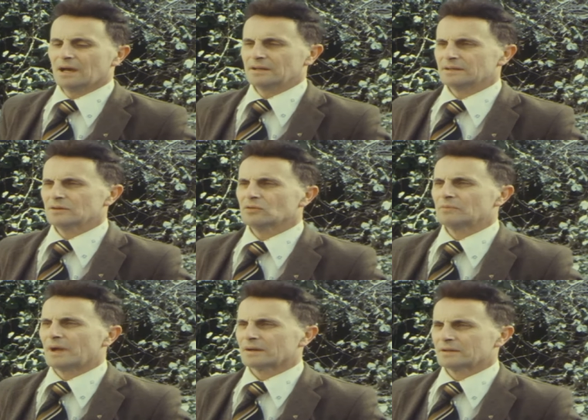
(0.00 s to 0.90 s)
and the
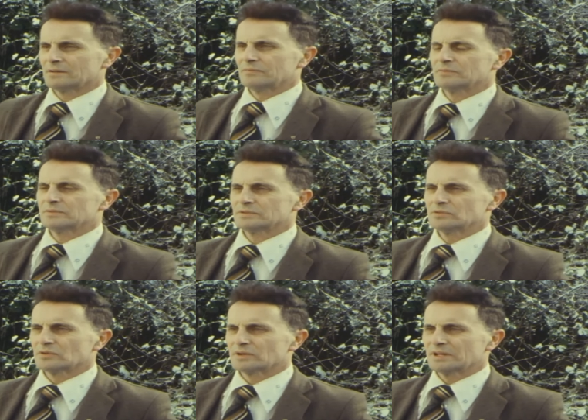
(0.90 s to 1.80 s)
home market of
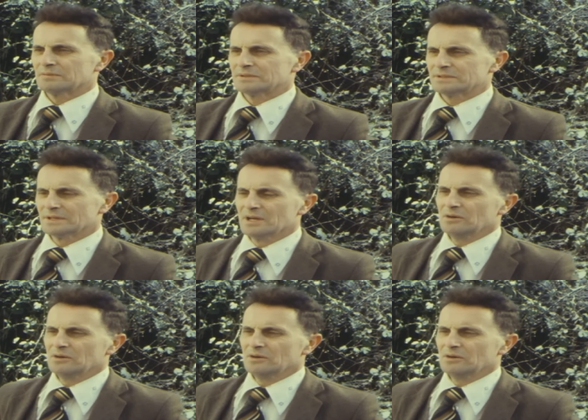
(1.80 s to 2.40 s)
snooker tables,